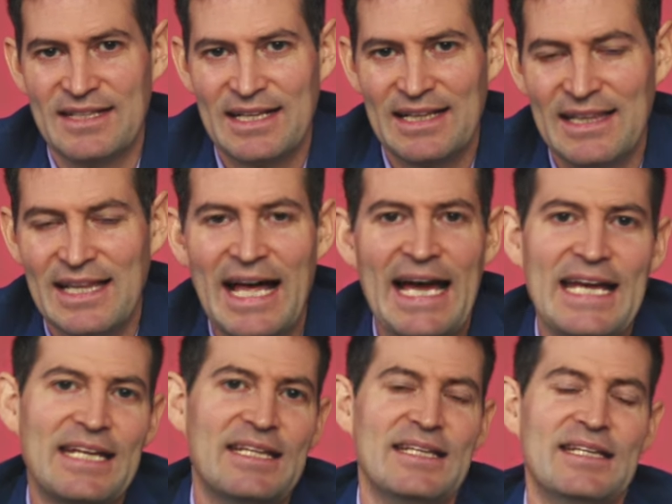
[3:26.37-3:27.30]

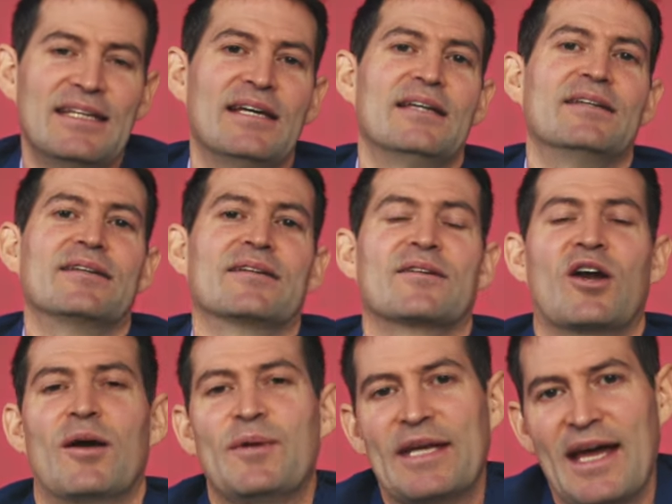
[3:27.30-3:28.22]
decline in
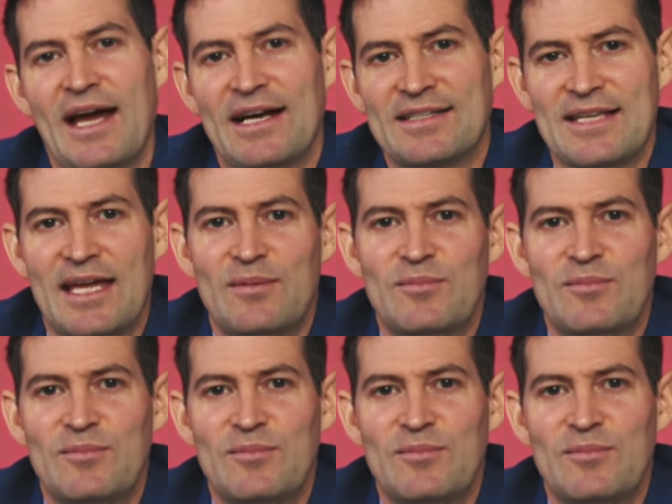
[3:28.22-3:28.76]
carbon dioxide